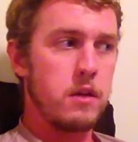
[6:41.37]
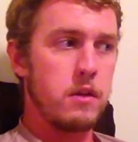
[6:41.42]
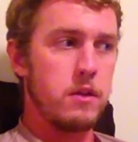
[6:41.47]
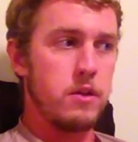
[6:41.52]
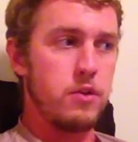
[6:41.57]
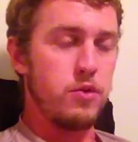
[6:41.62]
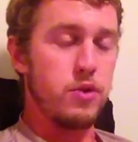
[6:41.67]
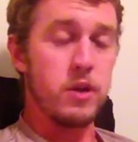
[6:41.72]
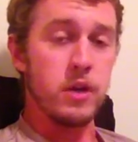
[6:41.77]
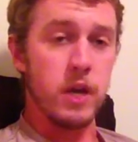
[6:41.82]

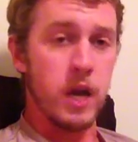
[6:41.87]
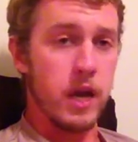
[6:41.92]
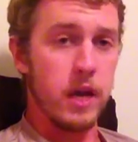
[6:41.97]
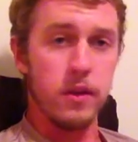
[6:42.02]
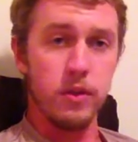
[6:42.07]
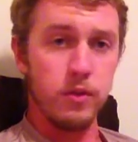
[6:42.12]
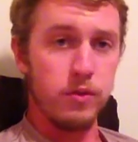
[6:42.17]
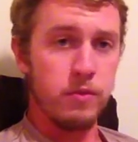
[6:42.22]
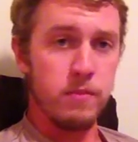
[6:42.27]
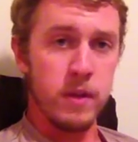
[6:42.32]
You can hike
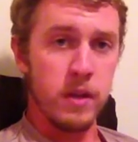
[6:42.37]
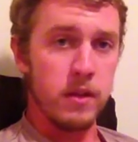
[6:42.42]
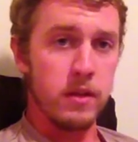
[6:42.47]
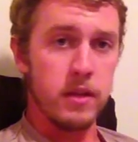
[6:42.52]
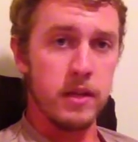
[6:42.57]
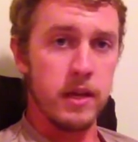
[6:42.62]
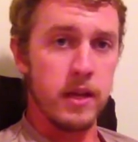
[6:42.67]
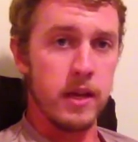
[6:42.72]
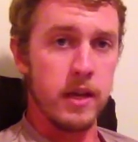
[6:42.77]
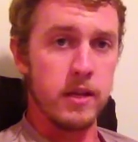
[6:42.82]
through the middle of
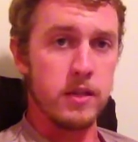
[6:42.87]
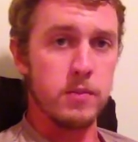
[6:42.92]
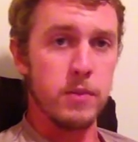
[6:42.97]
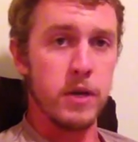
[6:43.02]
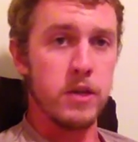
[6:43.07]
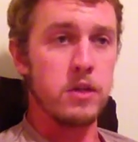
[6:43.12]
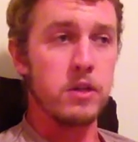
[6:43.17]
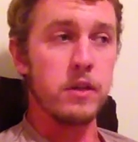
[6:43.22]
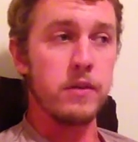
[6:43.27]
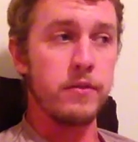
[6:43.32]
the day,
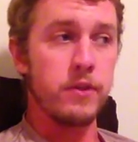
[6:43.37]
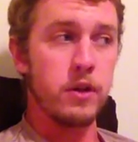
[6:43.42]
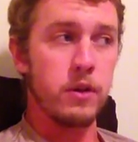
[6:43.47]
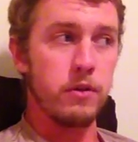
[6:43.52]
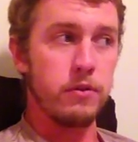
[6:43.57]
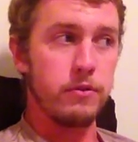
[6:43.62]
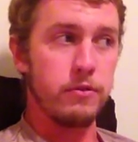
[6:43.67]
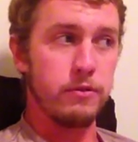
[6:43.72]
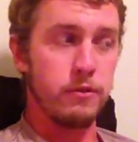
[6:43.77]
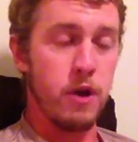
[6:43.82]
especially if you're
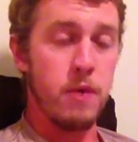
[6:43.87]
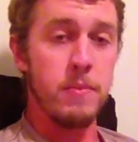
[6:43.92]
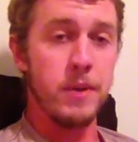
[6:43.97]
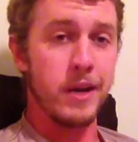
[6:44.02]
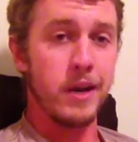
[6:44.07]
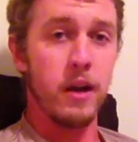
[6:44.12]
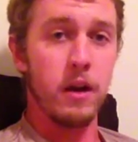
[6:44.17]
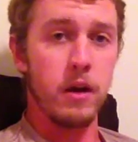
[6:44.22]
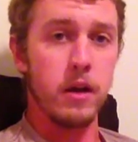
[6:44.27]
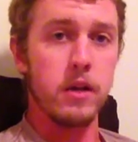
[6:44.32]
from an
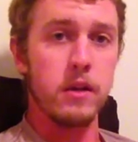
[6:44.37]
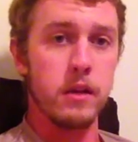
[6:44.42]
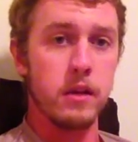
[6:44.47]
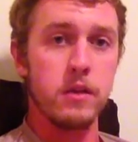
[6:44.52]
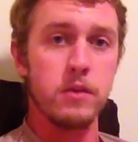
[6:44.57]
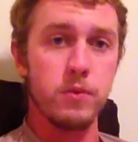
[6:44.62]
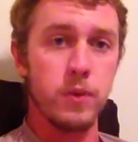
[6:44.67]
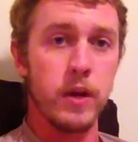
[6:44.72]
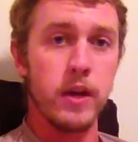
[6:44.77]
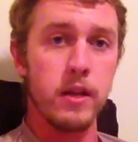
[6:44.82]
area that
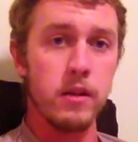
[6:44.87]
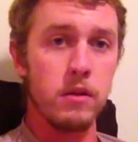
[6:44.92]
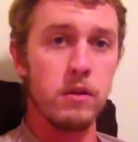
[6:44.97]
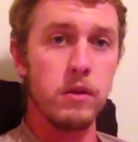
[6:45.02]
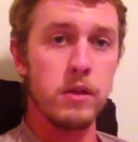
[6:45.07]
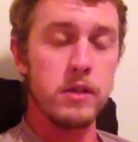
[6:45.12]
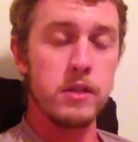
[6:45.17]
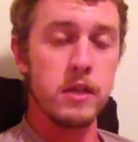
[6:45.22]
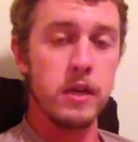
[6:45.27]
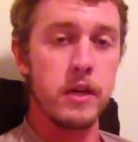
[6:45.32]
is
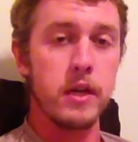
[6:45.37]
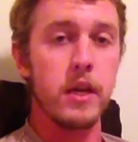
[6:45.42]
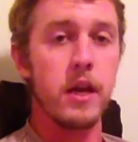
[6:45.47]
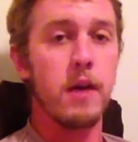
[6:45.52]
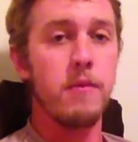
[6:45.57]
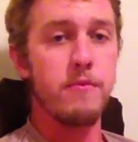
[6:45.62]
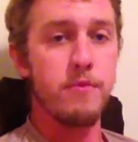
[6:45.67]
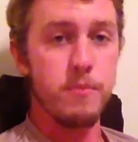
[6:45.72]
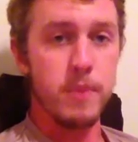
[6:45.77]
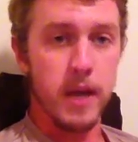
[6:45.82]
regularly sunny.
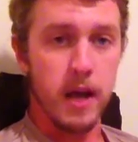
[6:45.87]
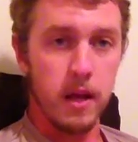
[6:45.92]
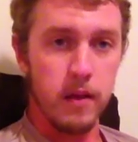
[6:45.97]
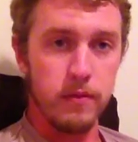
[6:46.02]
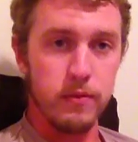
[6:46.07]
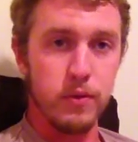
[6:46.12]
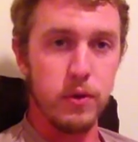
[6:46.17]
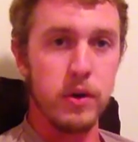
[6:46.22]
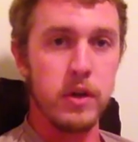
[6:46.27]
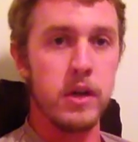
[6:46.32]
I'm from
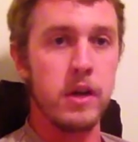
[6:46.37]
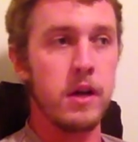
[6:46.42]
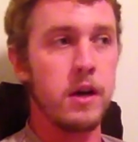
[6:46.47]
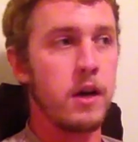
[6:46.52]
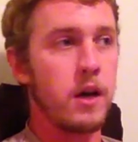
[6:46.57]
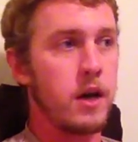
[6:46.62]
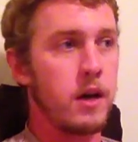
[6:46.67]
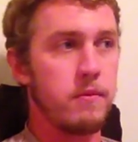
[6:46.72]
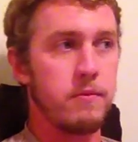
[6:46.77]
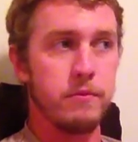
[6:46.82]
California.
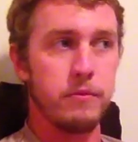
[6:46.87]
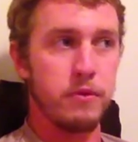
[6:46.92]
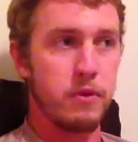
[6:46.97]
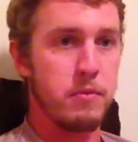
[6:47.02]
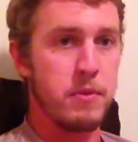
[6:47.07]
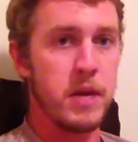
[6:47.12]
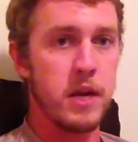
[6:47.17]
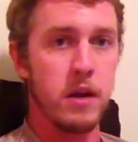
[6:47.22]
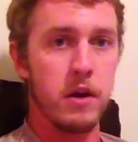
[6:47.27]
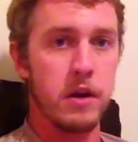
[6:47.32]
I'm from
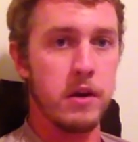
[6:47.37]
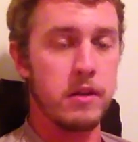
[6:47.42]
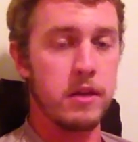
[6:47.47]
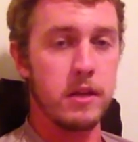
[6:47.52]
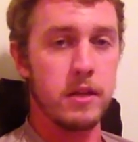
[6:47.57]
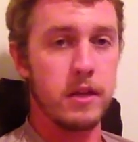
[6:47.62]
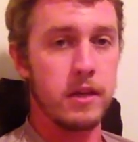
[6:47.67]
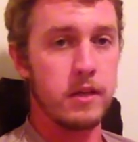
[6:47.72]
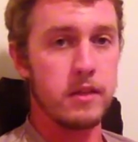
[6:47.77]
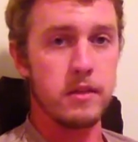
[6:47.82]
an area
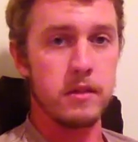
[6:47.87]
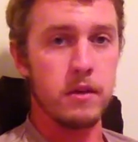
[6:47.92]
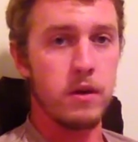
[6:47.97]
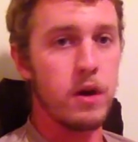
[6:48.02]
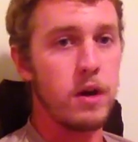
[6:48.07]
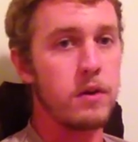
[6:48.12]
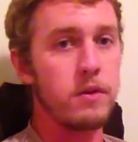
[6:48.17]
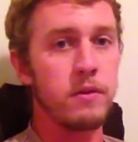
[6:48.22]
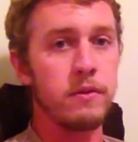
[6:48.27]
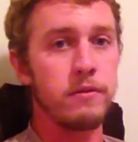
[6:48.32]
that gets
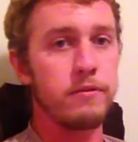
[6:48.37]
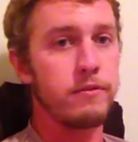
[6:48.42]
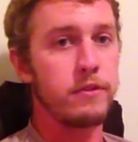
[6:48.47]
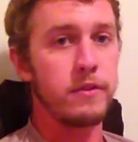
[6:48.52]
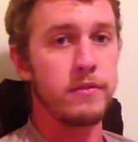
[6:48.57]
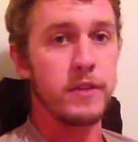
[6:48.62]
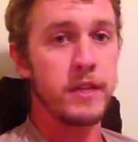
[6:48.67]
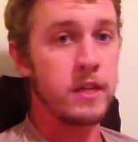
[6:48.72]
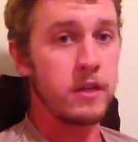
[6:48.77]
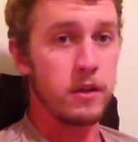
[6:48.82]

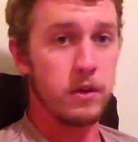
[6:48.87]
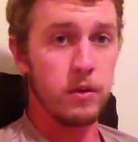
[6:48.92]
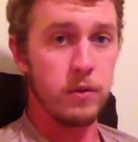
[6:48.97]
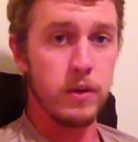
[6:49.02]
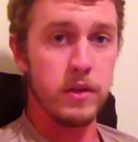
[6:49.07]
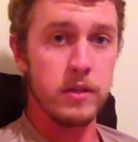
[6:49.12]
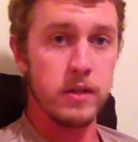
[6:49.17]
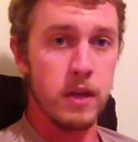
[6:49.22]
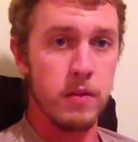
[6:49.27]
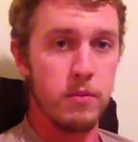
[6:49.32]
115 degree
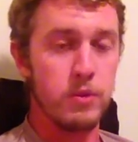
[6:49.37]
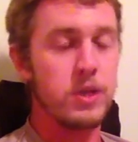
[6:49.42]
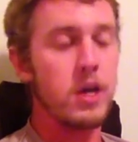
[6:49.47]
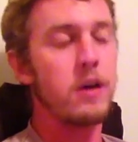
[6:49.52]
summers.